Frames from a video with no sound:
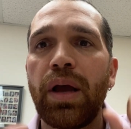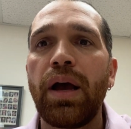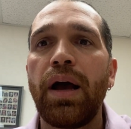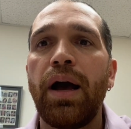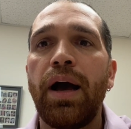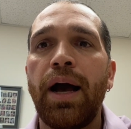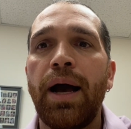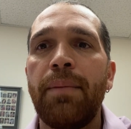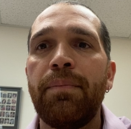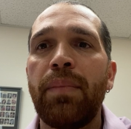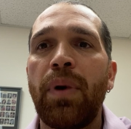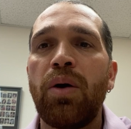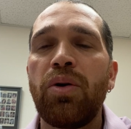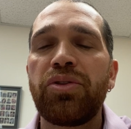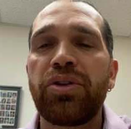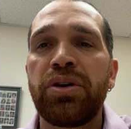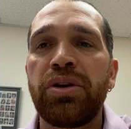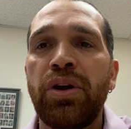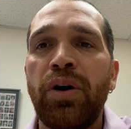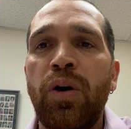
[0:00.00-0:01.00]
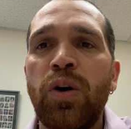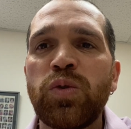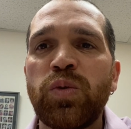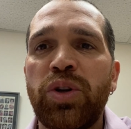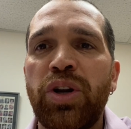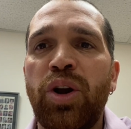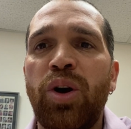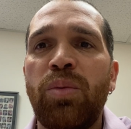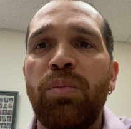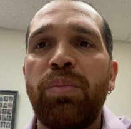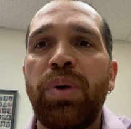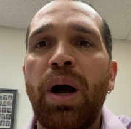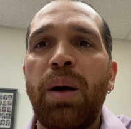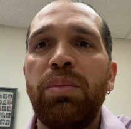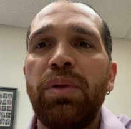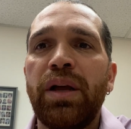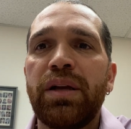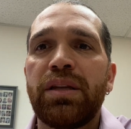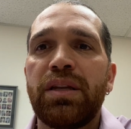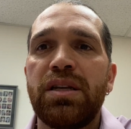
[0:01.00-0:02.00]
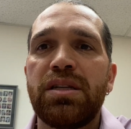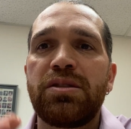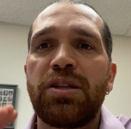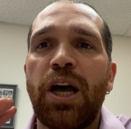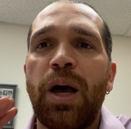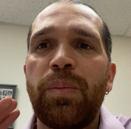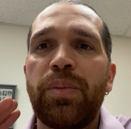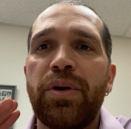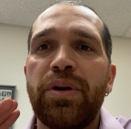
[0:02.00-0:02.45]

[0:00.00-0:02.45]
mouth and nose when you're out in public to stop